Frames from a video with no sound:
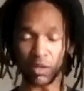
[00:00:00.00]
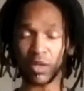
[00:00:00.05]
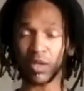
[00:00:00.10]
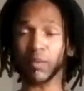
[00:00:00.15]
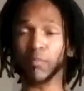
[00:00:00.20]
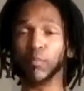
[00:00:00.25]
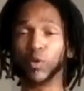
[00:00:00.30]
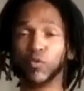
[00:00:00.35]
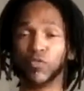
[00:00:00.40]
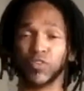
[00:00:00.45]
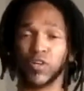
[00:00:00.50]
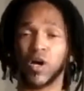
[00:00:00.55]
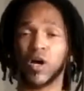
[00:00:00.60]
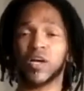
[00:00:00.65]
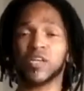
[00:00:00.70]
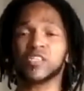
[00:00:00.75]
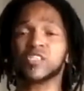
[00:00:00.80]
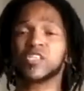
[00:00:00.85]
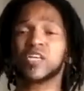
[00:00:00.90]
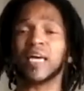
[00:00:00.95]
Moving
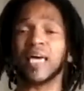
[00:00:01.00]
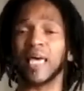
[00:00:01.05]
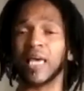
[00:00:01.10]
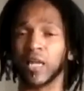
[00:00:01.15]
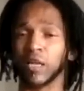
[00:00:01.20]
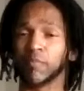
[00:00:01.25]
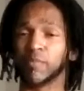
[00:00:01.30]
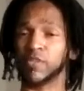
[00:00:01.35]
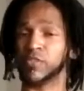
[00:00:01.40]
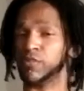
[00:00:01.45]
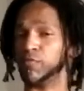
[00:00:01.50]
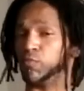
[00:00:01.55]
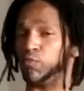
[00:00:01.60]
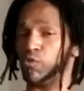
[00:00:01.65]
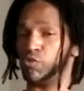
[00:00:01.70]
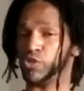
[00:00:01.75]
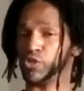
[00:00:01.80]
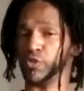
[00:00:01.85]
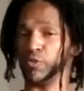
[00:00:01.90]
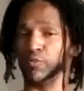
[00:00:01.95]
on to elements of
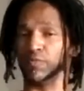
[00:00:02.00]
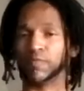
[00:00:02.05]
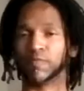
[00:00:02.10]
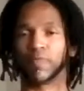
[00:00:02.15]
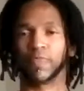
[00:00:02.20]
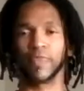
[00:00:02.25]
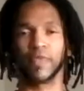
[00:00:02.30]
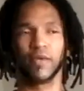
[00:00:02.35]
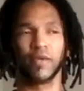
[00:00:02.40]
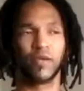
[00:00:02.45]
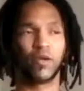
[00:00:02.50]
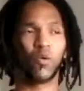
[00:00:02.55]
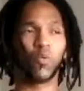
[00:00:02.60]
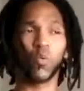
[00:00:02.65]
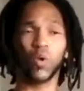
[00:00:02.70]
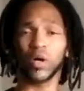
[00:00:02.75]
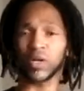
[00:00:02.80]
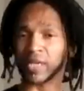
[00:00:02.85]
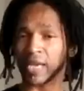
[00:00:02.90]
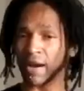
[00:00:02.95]
Wushu.
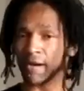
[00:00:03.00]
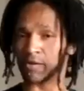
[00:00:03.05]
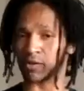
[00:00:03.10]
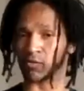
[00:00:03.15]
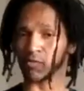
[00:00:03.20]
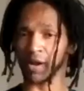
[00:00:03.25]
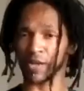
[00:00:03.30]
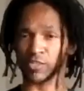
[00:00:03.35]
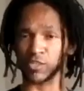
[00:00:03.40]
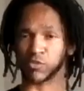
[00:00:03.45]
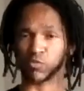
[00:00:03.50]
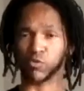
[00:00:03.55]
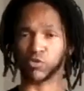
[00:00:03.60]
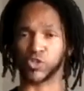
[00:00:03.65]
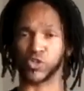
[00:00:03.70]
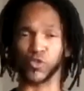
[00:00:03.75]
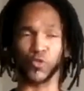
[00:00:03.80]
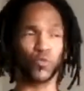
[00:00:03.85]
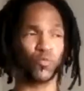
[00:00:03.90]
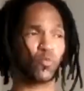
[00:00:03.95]
What characterizes
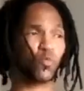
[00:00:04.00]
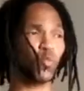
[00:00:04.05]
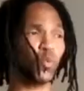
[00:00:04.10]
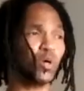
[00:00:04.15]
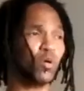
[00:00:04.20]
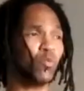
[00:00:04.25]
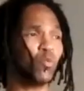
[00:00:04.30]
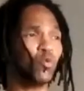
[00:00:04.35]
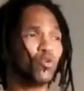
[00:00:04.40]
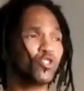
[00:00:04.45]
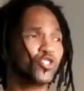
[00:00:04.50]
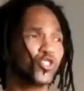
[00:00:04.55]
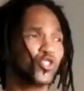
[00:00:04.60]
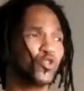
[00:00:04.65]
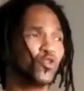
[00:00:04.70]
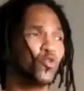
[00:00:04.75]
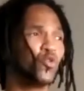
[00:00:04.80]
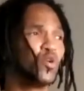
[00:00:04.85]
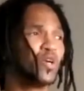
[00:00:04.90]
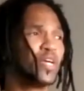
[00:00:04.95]
Wushu? Well,
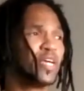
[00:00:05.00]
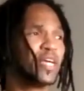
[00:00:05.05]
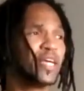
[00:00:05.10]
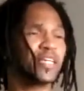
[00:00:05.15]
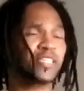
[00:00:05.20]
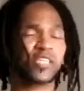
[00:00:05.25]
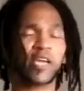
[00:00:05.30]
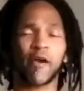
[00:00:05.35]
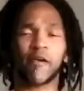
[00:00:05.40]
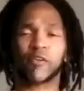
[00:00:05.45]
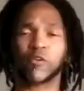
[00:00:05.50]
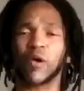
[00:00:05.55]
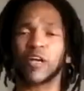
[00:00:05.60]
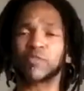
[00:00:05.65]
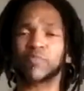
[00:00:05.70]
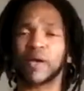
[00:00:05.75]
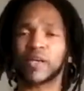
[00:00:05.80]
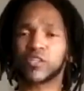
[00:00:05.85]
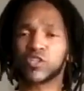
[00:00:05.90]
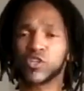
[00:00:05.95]
Wushu is characterized
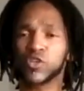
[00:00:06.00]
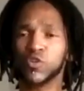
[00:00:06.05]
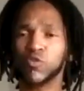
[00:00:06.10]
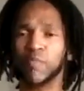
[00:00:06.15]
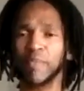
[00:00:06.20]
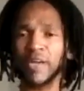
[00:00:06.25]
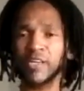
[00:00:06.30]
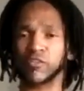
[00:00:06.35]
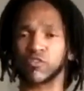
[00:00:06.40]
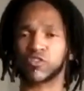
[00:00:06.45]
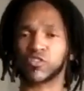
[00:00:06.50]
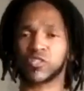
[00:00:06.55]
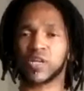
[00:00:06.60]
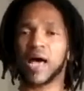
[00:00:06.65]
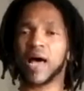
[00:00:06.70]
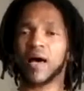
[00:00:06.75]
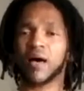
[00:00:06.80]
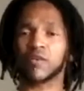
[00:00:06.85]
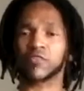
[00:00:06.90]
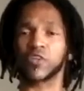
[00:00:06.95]
by 2 major
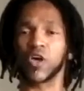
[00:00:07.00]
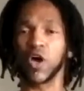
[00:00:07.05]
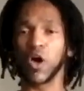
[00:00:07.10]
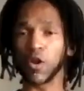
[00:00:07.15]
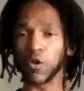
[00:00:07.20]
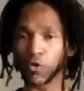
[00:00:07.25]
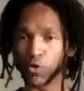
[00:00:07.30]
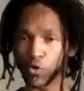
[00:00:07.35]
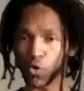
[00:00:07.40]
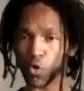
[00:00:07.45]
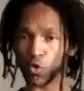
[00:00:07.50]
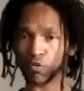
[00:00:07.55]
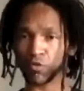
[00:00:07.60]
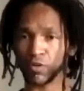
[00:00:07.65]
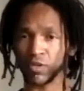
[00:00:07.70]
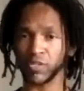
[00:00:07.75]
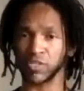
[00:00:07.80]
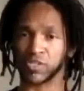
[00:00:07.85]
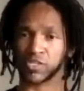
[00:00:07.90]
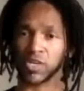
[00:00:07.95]
styles, northern
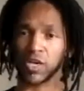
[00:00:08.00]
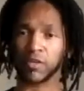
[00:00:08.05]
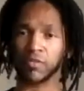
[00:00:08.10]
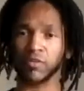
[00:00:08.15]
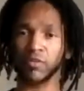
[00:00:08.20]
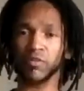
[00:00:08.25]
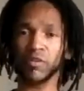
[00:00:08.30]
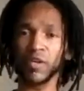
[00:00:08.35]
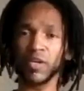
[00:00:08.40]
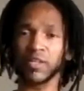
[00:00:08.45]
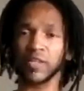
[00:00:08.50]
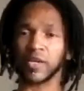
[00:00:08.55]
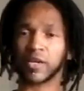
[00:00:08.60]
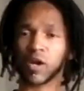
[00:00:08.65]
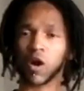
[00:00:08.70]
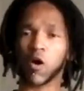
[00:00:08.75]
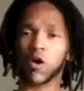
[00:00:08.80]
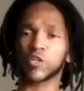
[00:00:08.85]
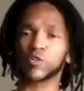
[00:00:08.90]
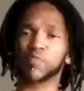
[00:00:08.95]
and southern, that
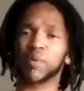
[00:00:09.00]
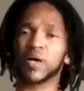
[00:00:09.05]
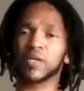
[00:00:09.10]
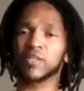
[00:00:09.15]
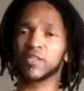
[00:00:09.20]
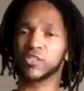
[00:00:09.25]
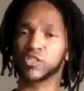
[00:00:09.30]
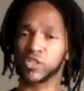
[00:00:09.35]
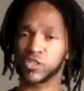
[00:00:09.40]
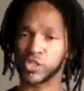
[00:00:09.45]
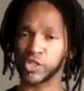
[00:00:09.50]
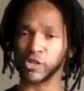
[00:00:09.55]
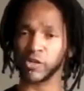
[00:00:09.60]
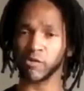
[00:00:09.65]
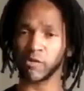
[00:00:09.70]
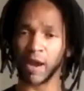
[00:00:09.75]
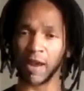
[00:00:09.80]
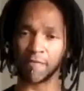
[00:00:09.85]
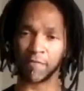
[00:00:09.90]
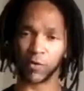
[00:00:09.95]
correspond to the
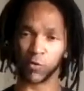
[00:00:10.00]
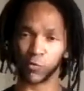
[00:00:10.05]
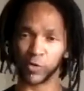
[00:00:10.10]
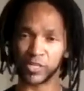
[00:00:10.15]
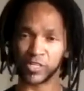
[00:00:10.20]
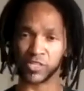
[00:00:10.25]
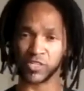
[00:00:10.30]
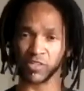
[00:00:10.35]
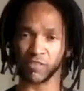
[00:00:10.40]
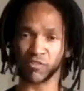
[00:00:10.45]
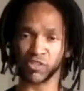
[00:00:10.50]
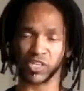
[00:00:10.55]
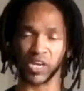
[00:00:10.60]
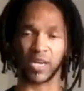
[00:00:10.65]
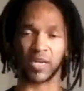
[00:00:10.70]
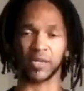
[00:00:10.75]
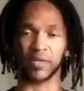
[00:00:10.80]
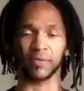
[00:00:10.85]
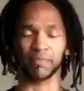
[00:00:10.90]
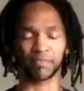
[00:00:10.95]
geographic regions of
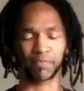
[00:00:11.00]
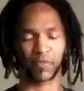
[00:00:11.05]
China.